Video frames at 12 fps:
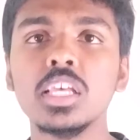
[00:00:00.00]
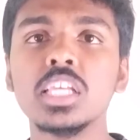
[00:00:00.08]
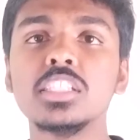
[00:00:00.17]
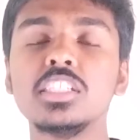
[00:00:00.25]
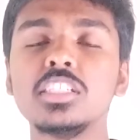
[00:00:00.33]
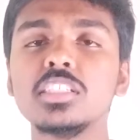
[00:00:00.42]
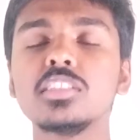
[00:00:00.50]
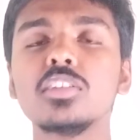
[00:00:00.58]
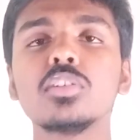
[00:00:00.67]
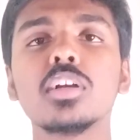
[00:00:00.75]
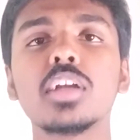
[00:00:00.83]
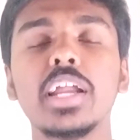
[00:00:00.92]
This is
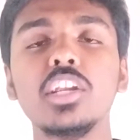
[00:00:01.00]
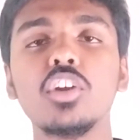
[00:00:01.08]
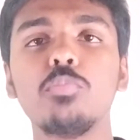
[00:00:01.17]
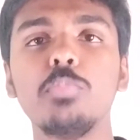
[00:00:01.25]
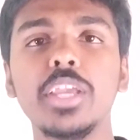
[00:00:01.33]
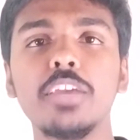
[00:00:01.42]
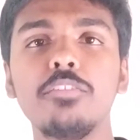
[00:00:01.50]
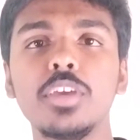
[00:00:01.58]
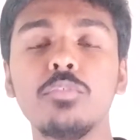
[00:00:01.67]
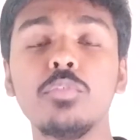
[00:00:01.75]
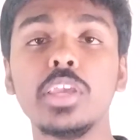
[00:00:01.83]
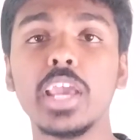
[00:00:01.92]
not the kind of behavior
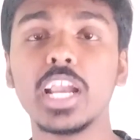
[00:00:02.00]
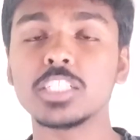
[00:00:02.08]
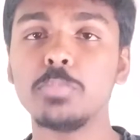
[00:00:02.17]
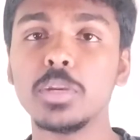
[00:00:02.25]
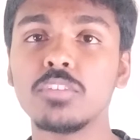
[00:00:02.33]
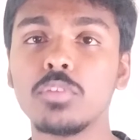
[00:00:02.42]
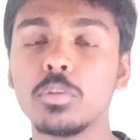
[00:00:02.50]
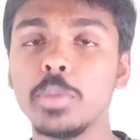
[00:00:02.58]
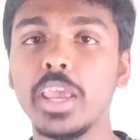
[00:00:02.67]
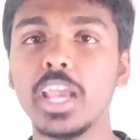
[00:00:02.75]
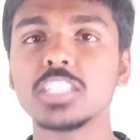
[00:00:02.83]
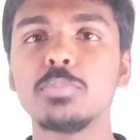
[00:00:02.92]
we expect from
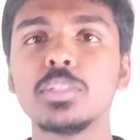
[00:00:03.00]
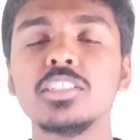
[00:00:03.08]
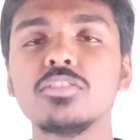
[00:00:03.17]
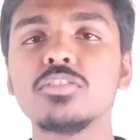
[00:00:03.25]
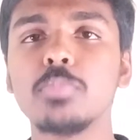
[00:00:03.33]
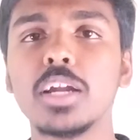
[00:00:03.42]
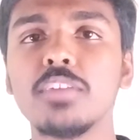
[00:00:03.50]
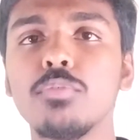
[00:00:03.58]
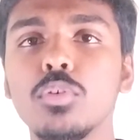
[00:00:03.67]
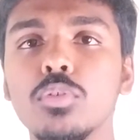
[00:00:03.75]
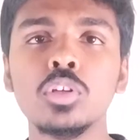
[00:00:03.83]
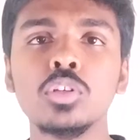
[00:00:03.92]
an expensive
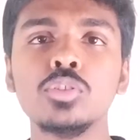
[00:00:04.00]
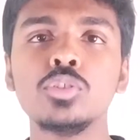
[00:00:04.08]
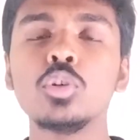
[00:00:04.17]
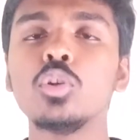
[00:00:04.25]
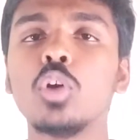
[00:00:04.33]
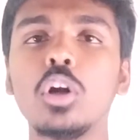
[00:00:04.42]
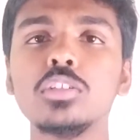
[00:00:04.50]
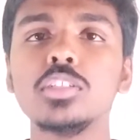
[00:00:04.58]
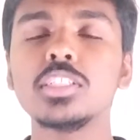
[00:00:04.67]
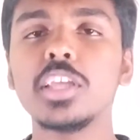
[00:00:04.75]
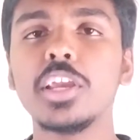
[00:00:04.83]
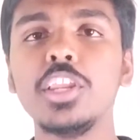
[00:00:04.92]
smartphone. So not
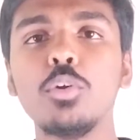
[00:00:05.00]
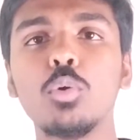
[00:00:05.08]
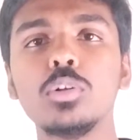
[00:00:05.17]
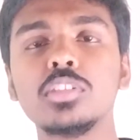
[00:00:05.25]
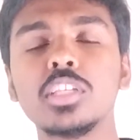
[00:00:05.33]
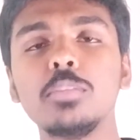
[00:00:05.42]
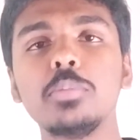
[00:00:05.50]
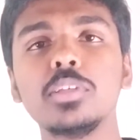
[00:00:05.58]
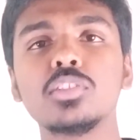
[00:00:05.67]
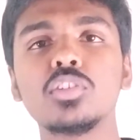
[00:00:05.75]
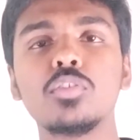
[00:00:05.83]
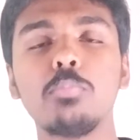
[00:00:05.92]
just any old thin
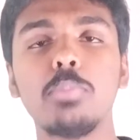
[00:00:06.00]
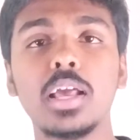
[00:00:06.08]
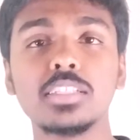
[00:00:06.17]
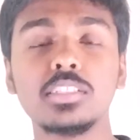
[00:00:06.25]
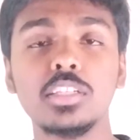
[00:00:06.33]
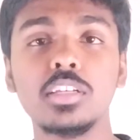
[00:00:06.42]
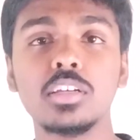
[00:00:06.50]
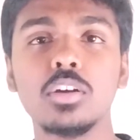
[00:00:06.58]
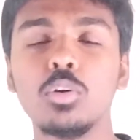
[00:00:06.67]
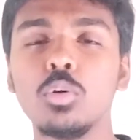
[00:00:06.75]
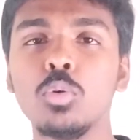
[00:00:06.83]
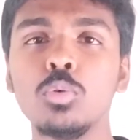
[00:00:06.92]
piece of plastic
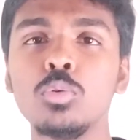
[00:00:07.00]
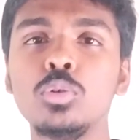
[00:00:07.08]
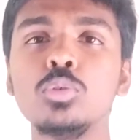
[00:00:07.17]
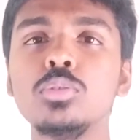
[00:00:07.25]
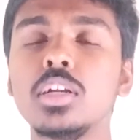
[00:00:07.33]
would do the